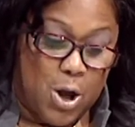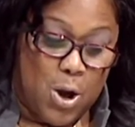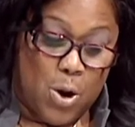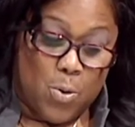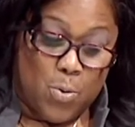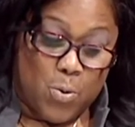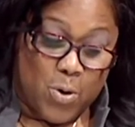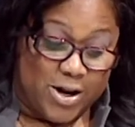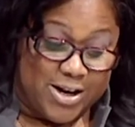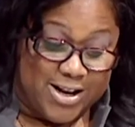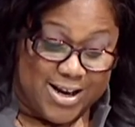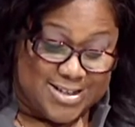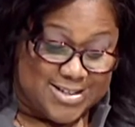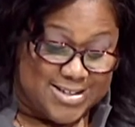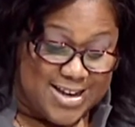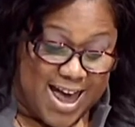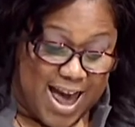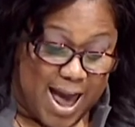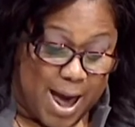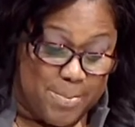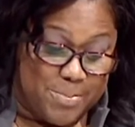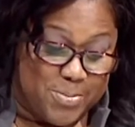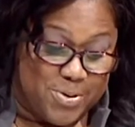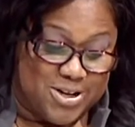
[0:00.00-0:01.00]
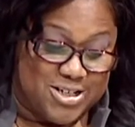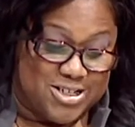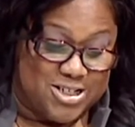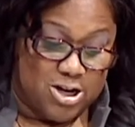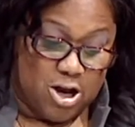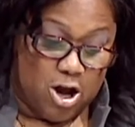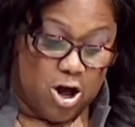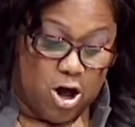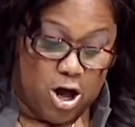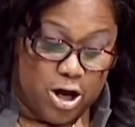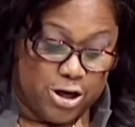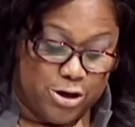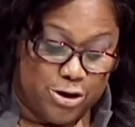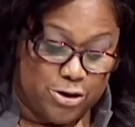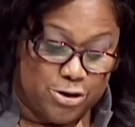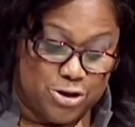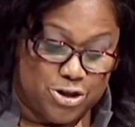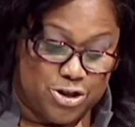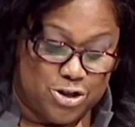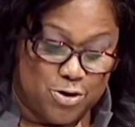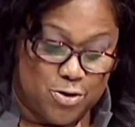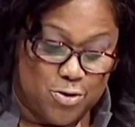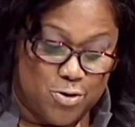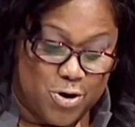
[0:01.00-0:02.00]
What has happened to all your
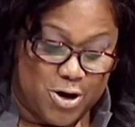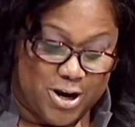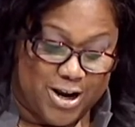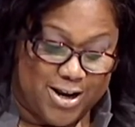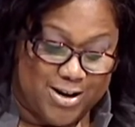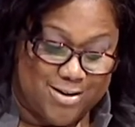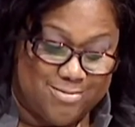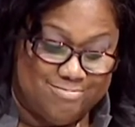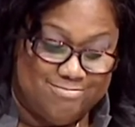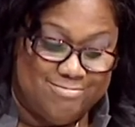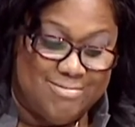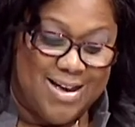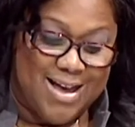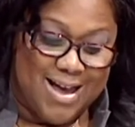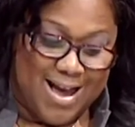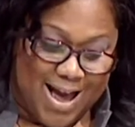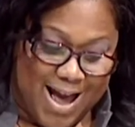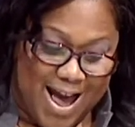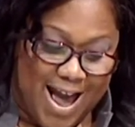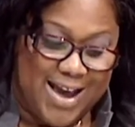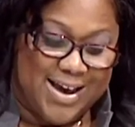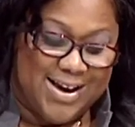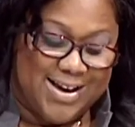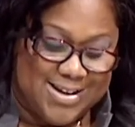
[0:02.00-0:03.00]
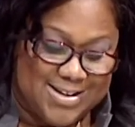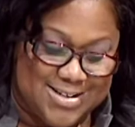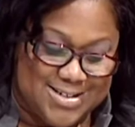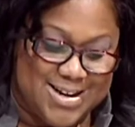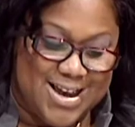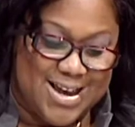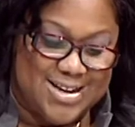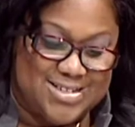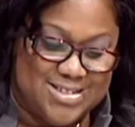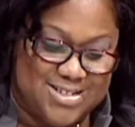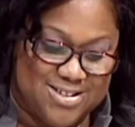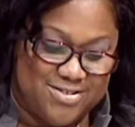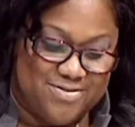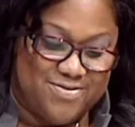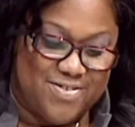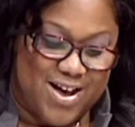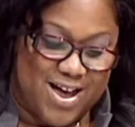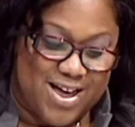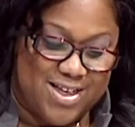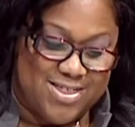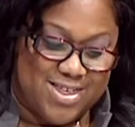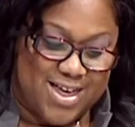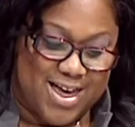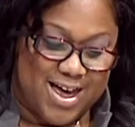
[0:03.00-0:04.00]
joy? I can
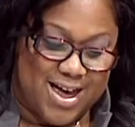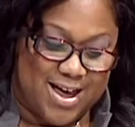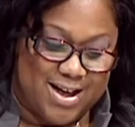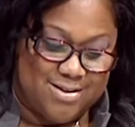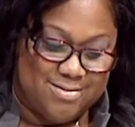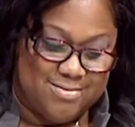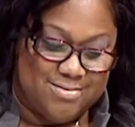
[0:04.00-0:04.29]
testify that.